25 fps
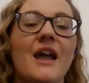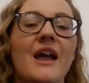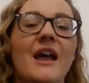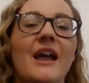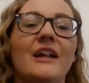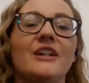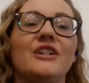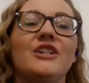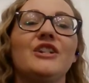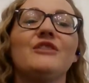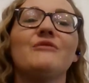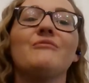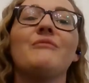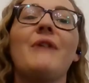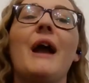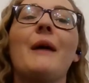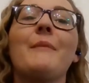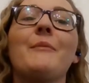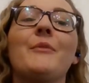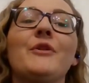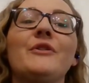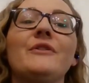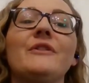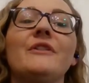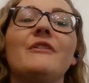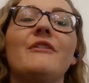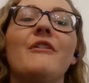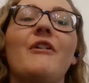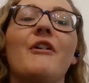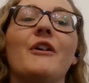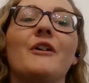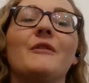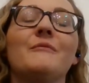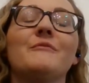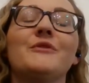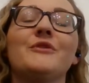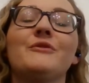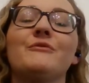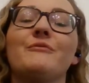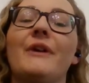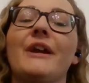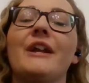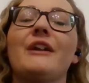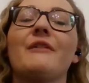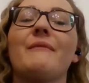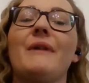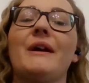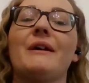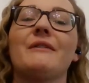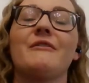and she'd wrap her little arms right
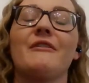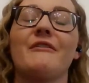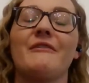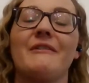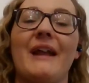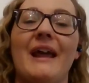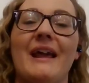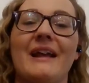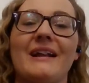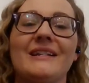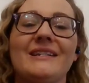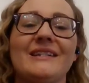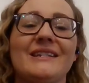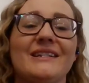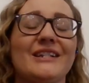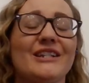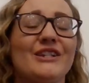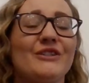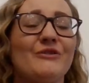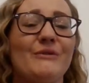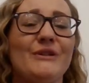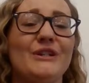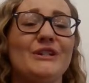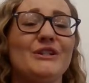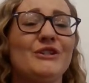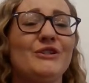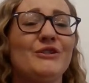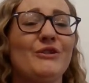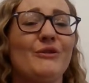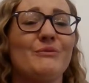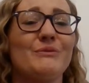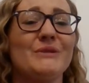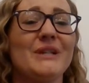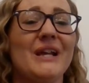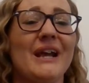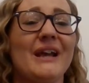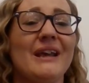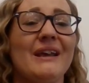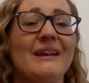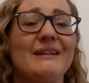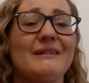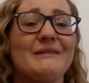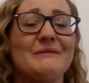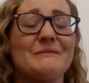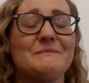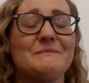around our necks and squeeze so tight.